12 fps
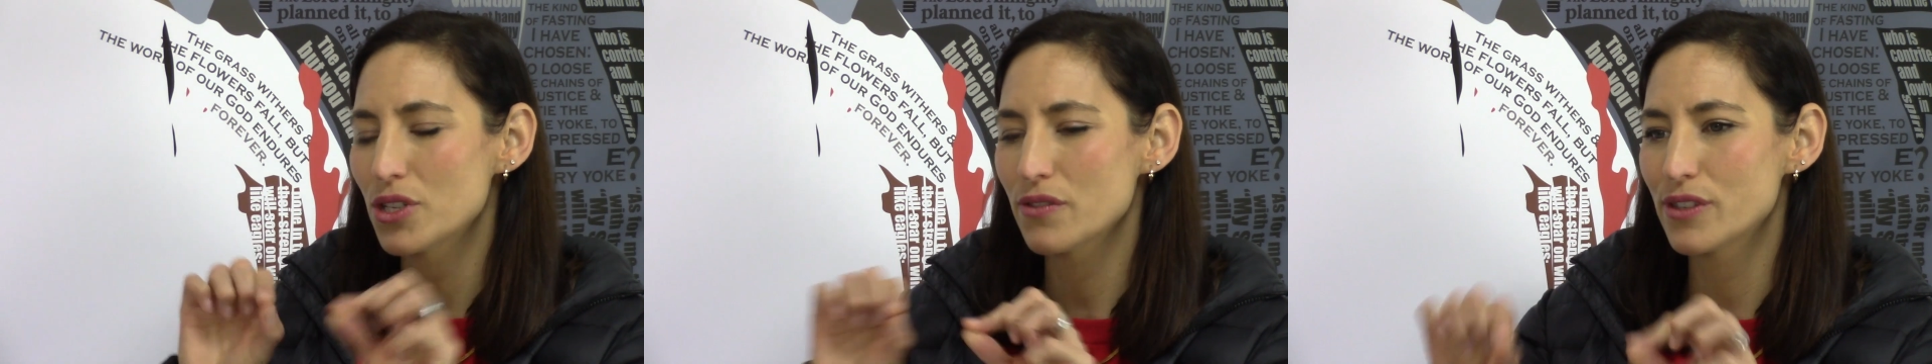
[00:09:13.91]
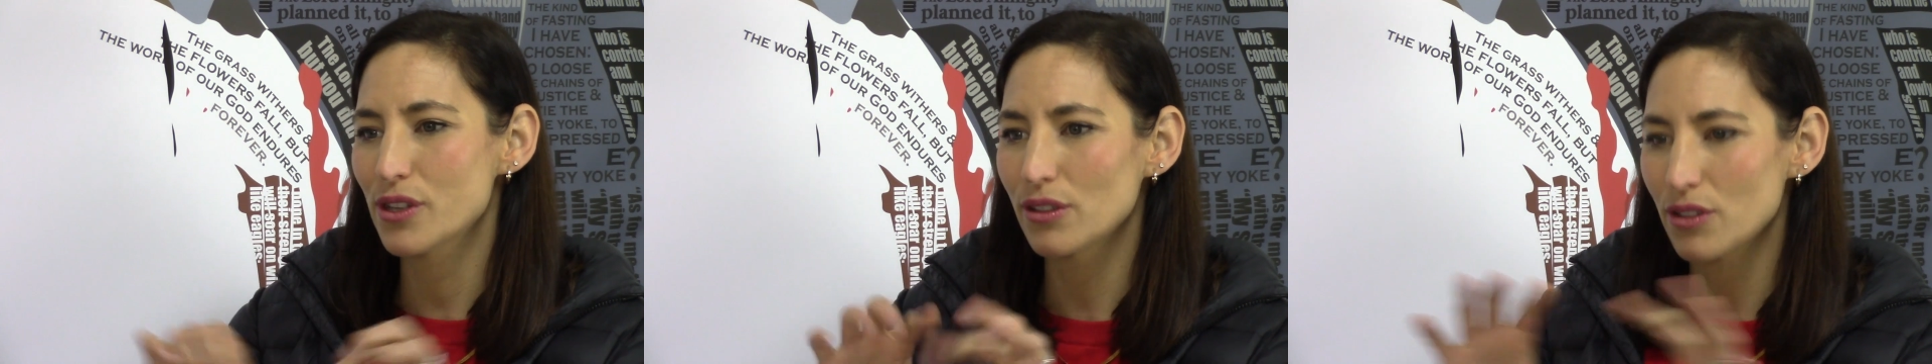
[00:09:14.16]
of
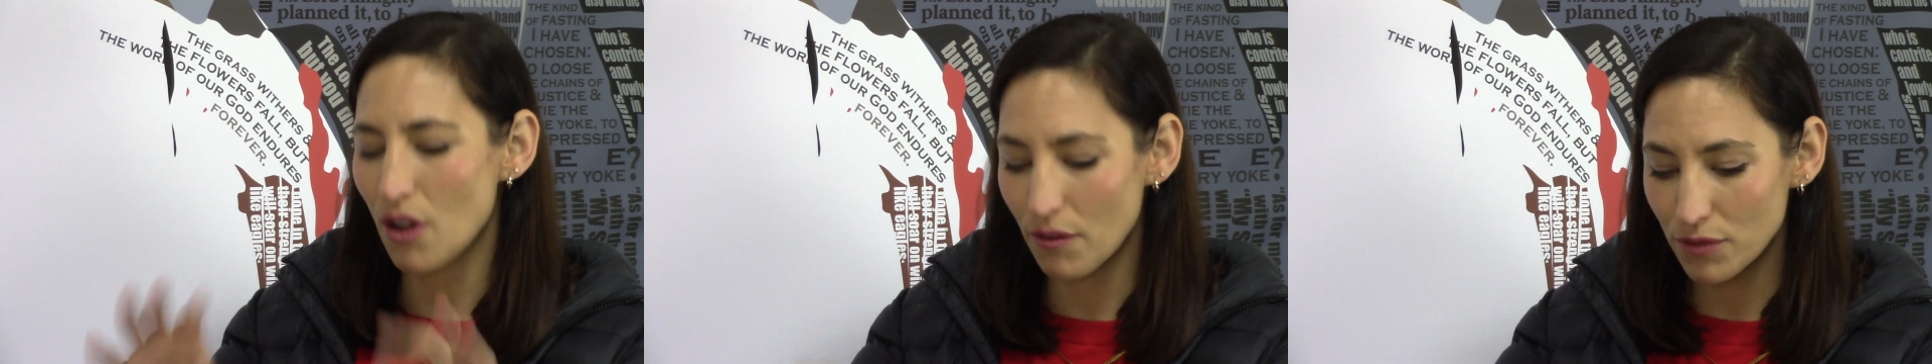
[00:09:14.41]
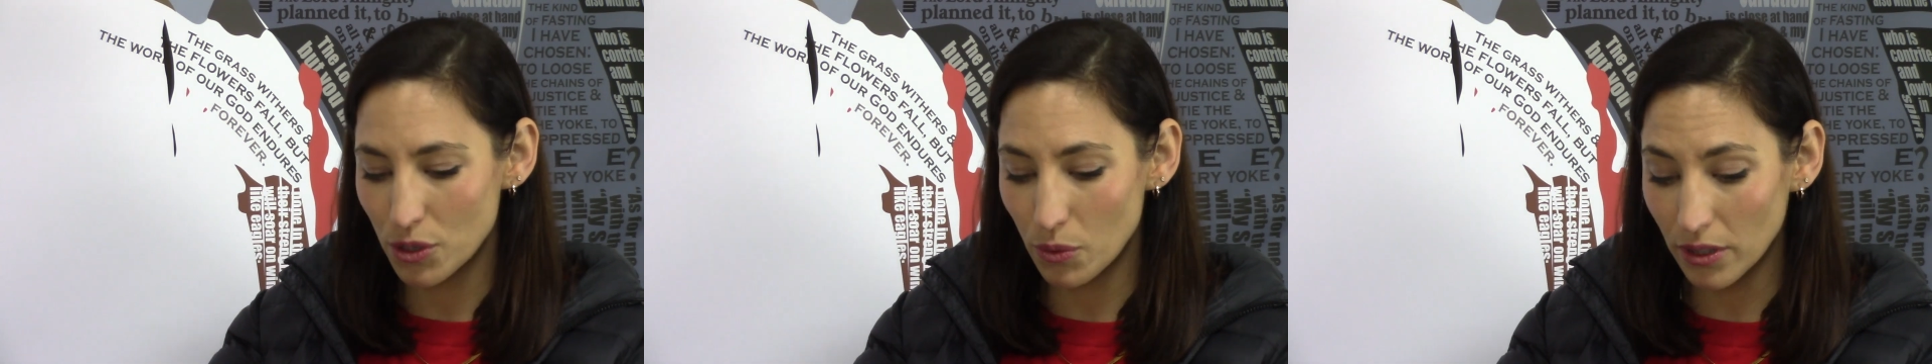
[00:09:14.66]
salt of
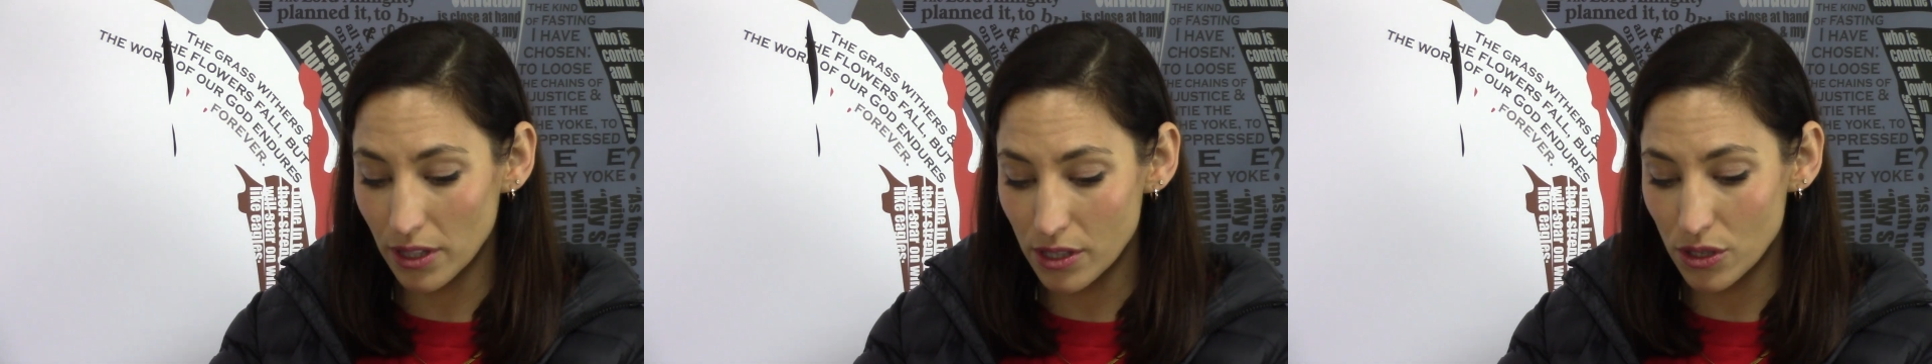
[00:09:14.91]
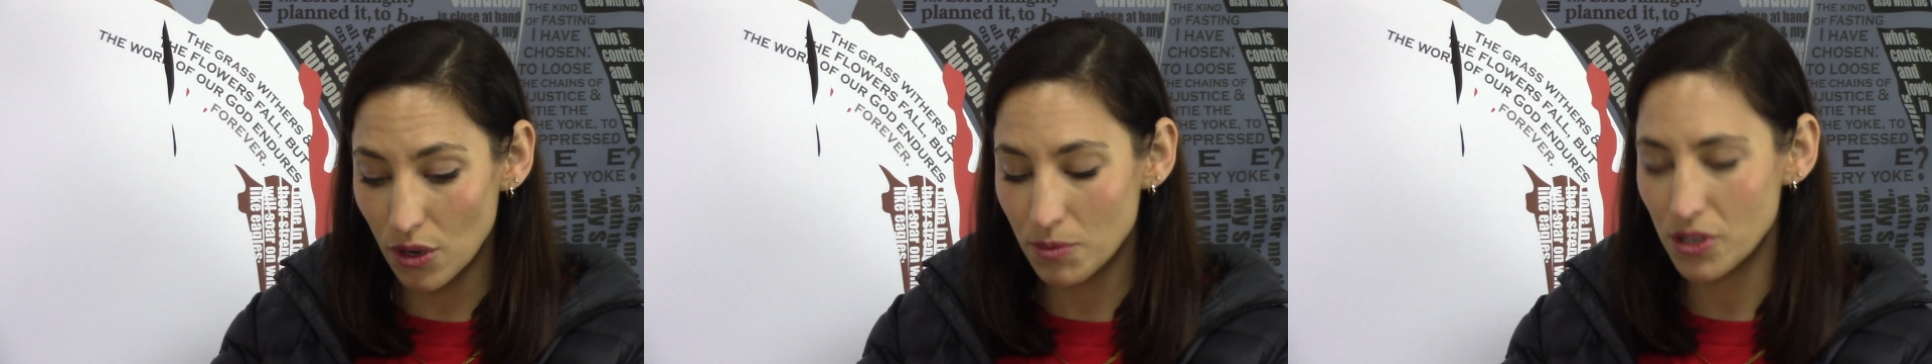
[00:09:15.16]
to what the
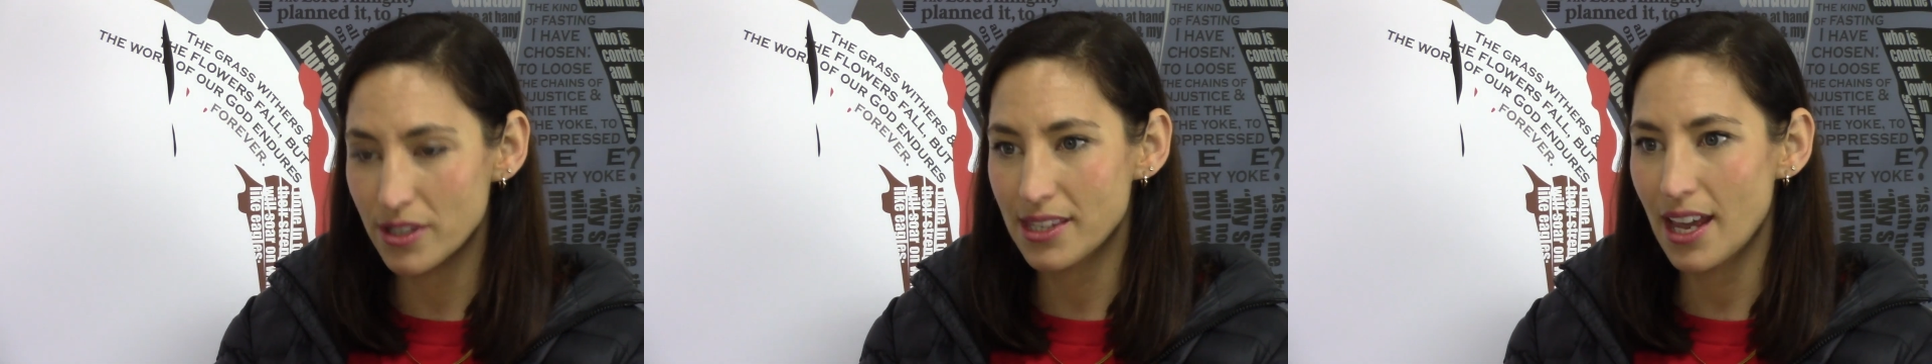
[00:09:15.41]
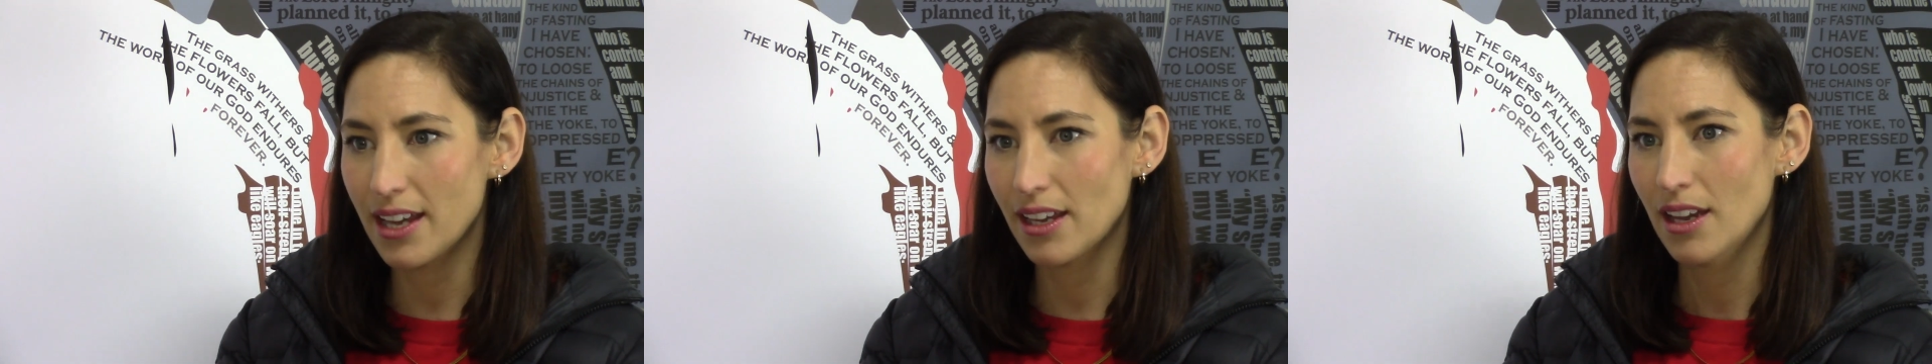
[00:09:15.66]
scripture is
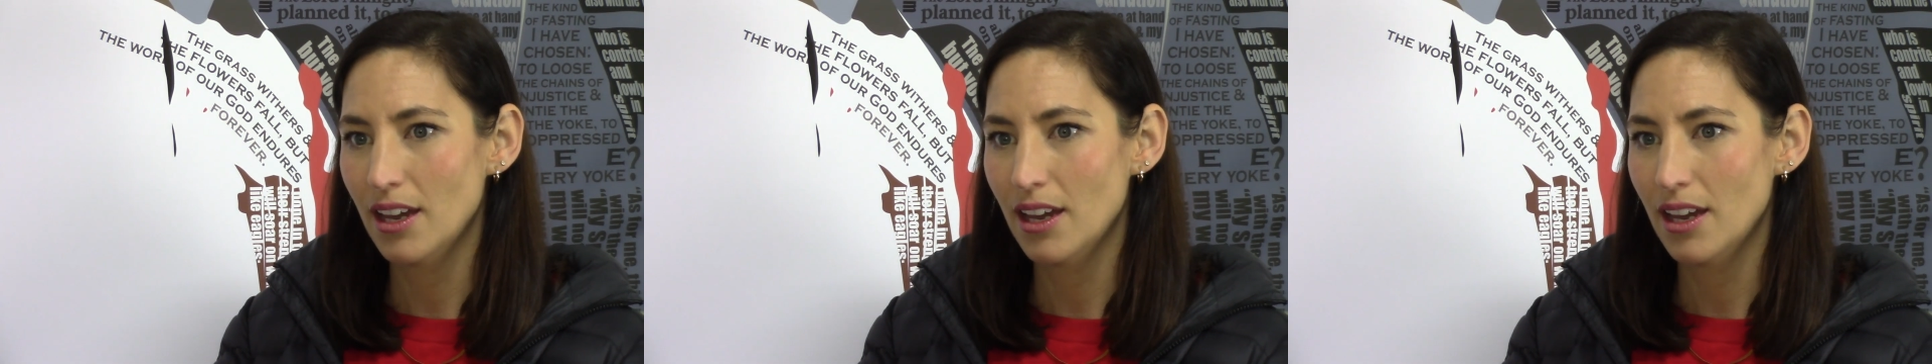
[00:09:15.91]
saying.